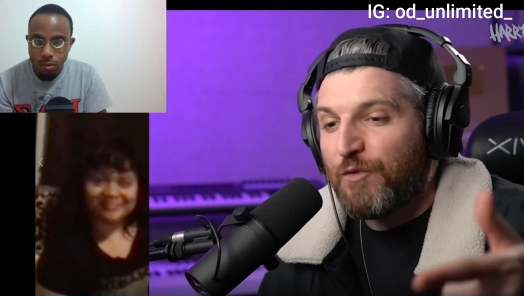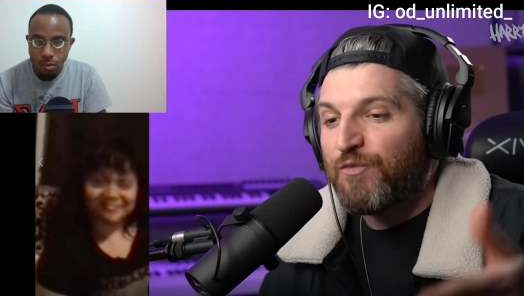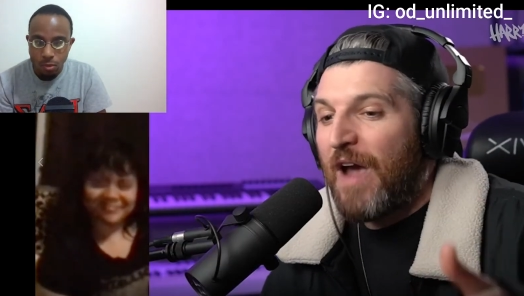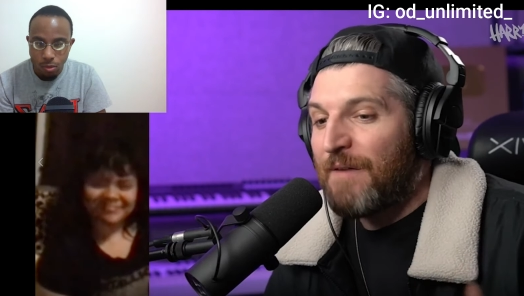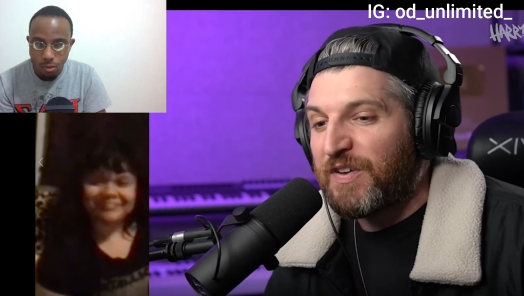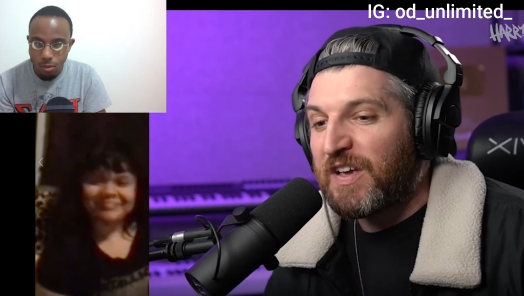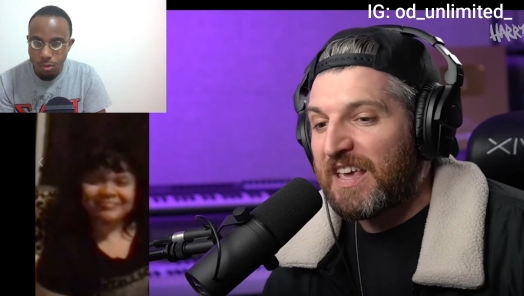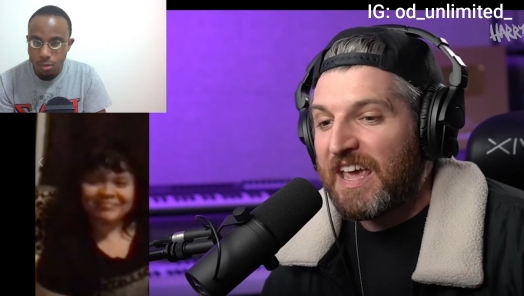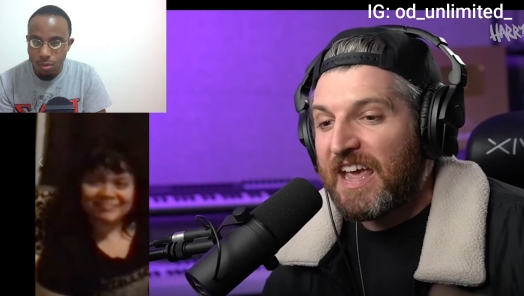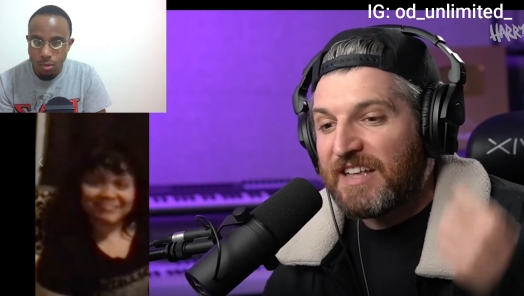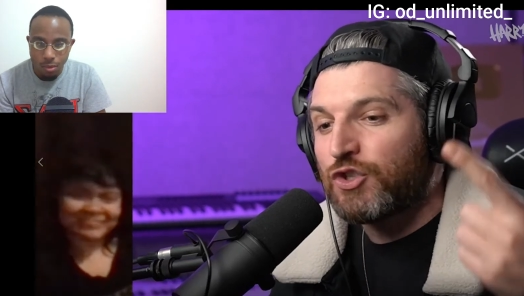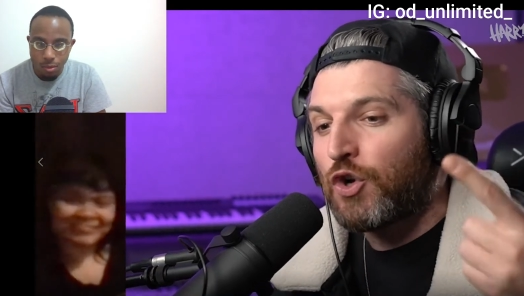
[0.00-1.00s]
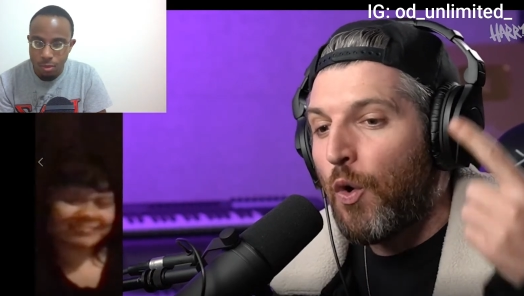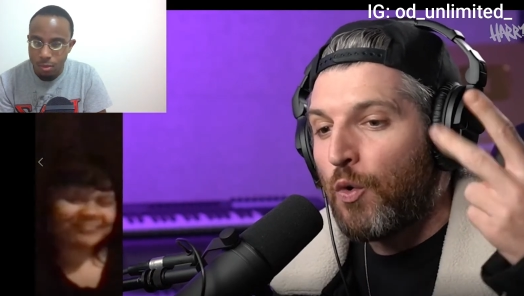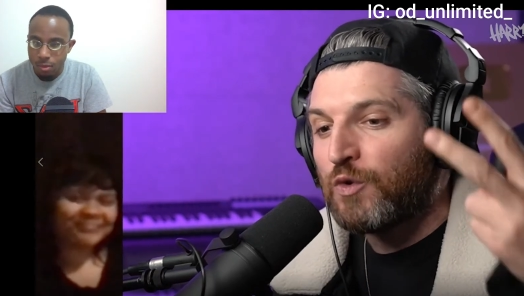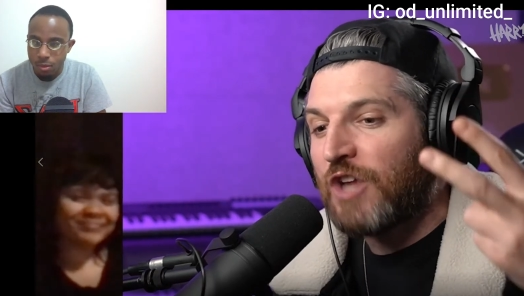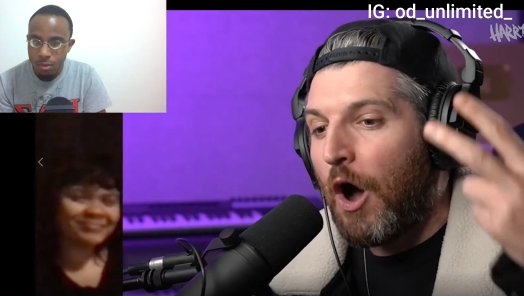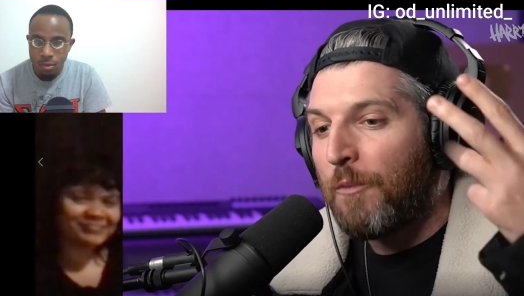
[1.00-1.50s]
Speaker 1: rap for kids. Cool,
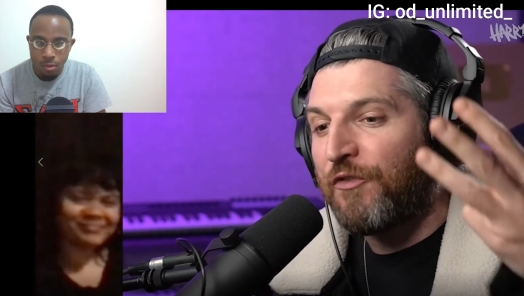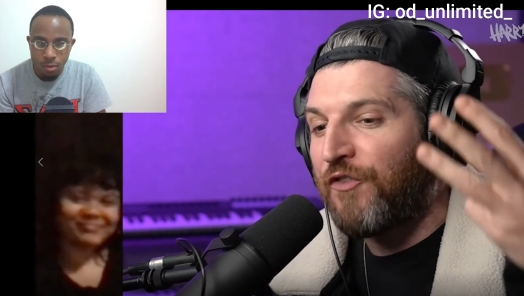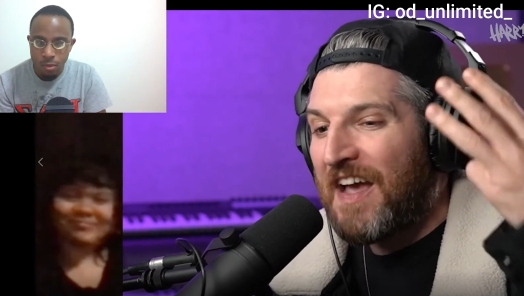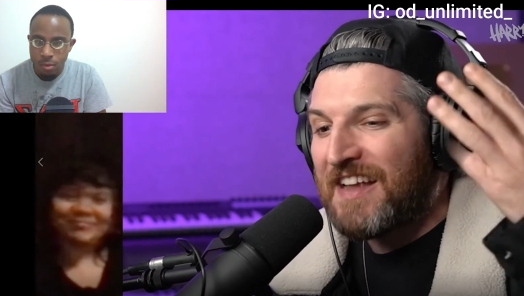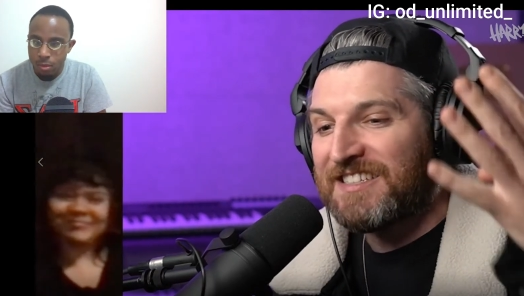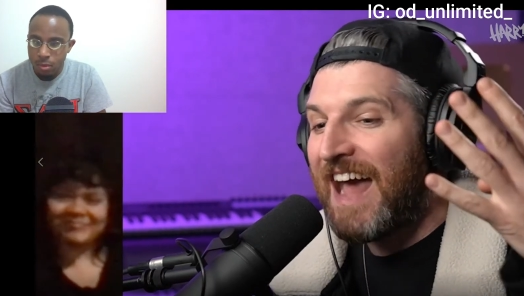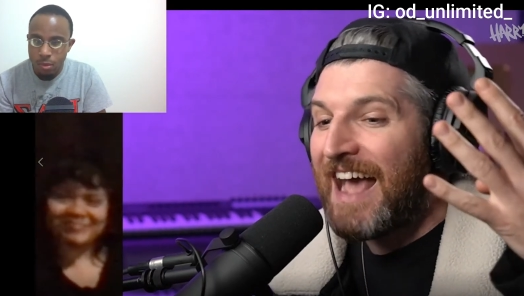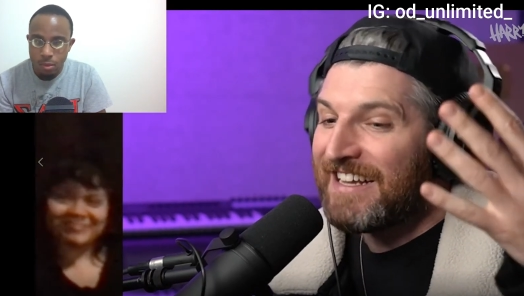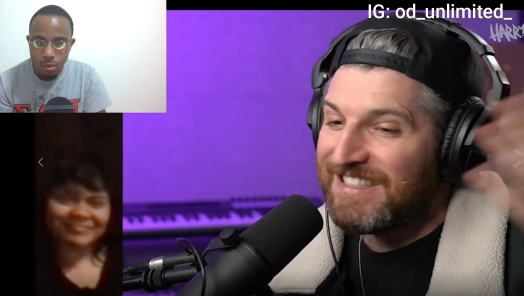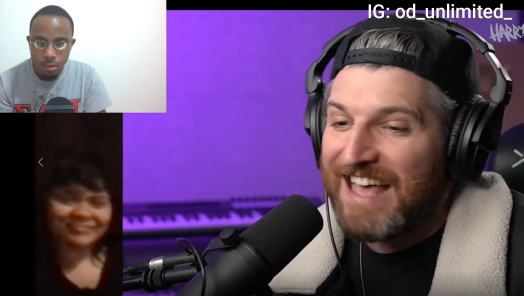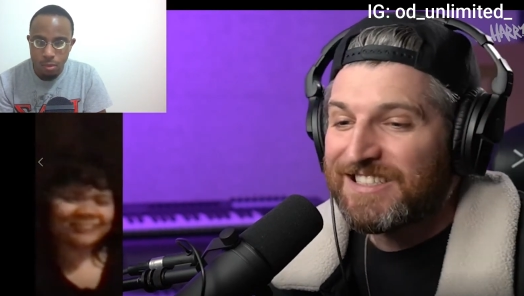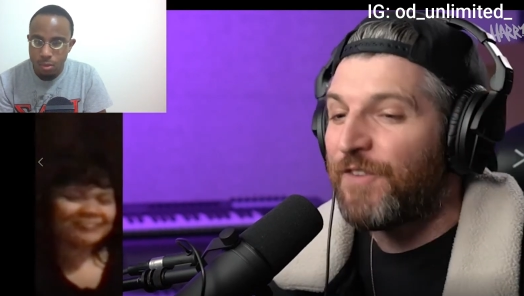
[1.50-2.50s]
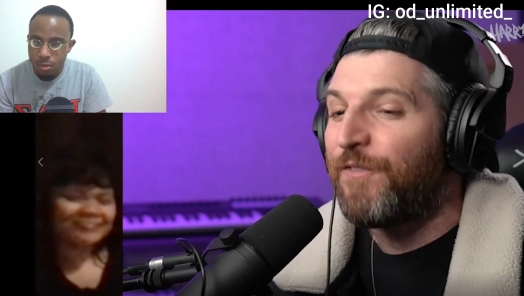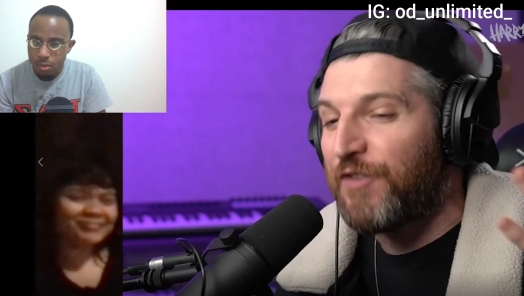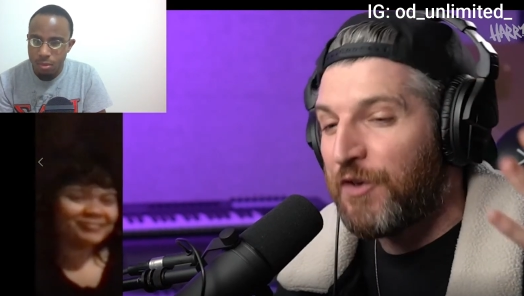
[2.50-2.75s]
dope, fresh, nice. That's a few